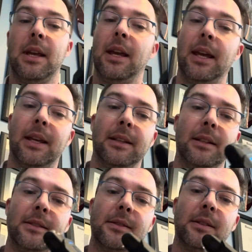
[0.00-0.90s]
and
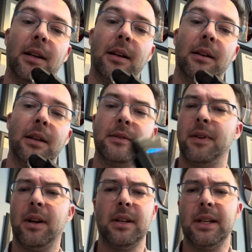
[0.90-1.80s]
it's
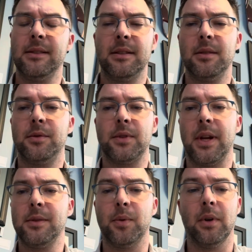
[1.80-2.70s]
very easy to
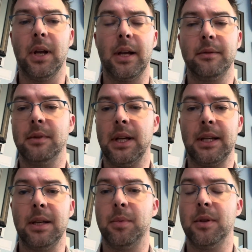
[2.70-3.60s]
transport. I
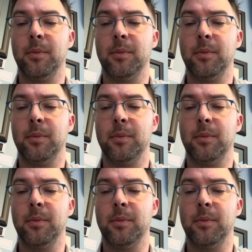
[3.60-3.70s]
keep it in